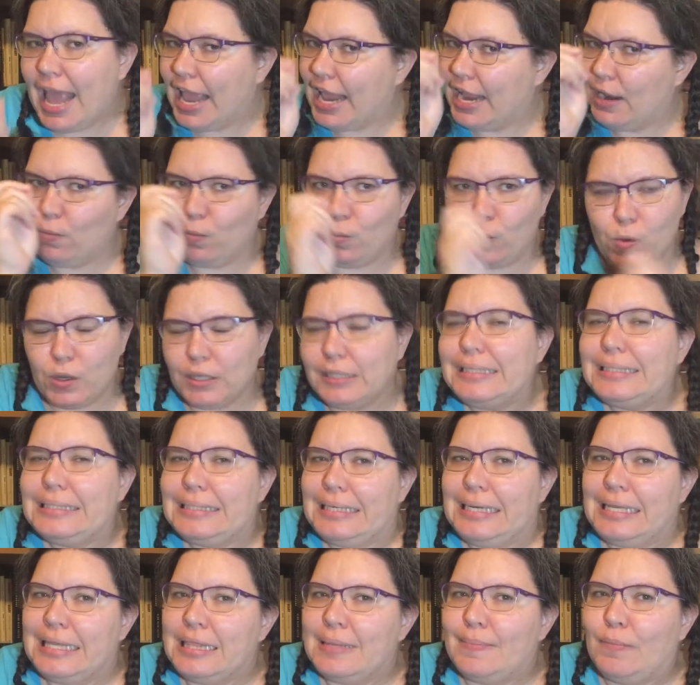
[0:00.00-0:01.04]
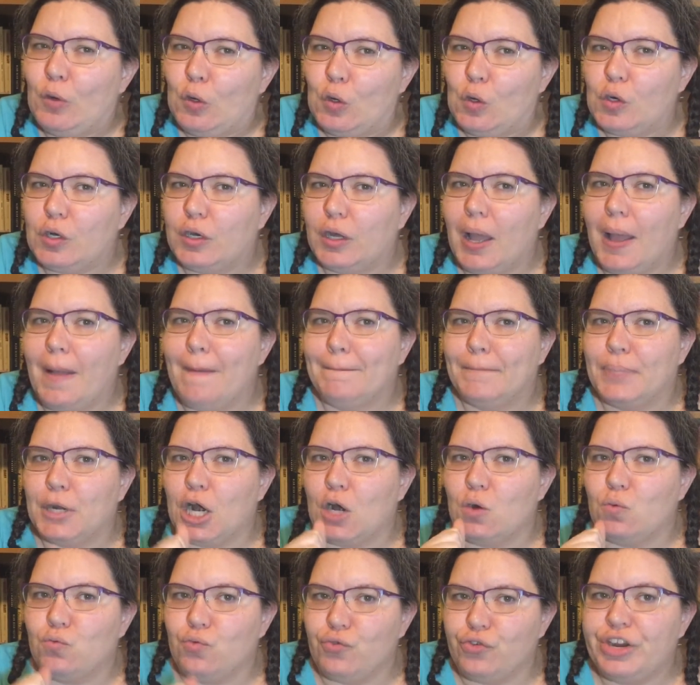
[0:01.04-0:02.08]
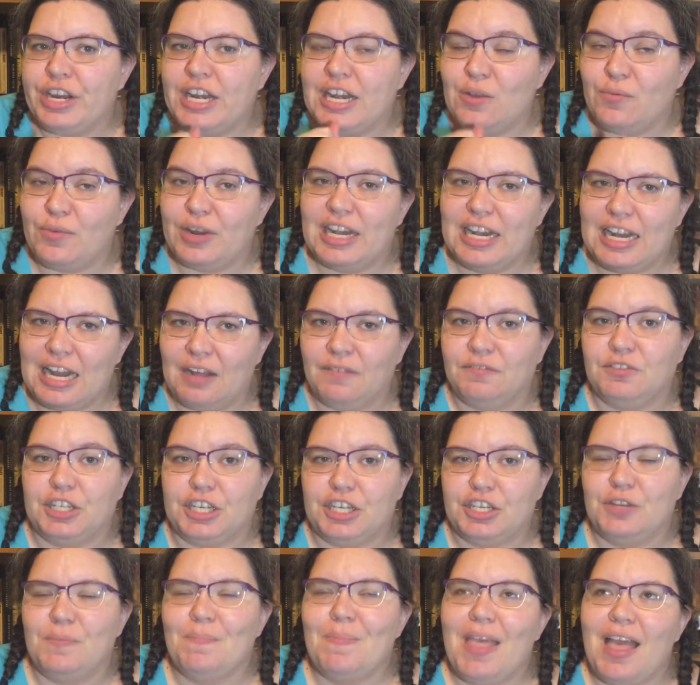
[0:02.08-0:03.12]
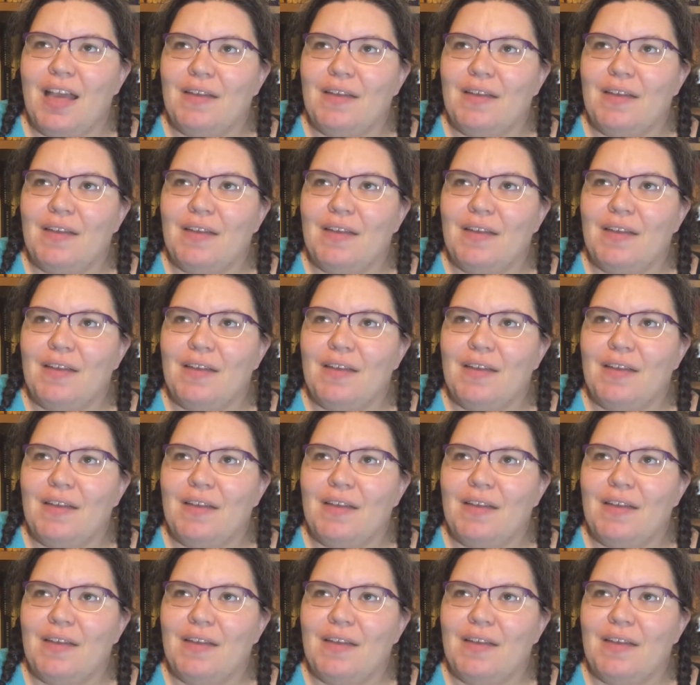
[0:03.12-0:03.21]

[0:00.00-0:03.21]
It wasn't in the book, but I really, really loved it.